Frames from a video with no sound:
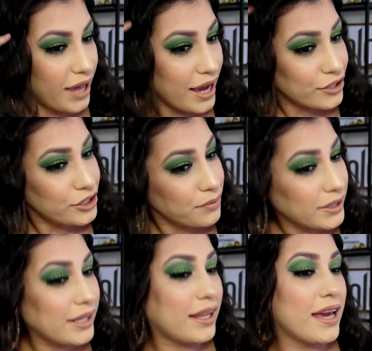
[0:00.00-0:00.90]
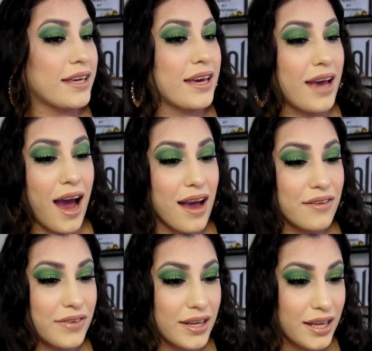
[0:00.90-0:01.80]
I actually really like it.
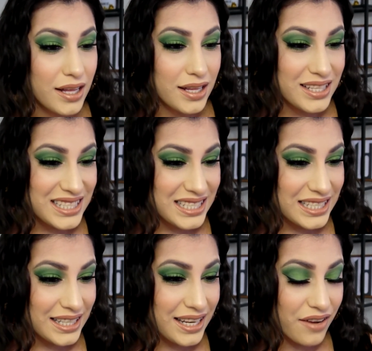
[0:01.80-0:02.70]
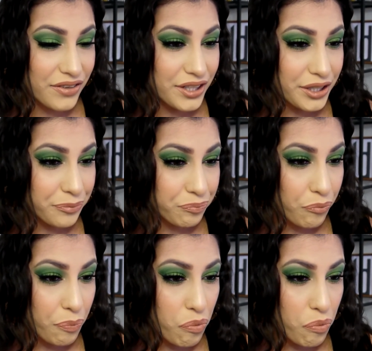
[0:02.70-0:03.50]
I've never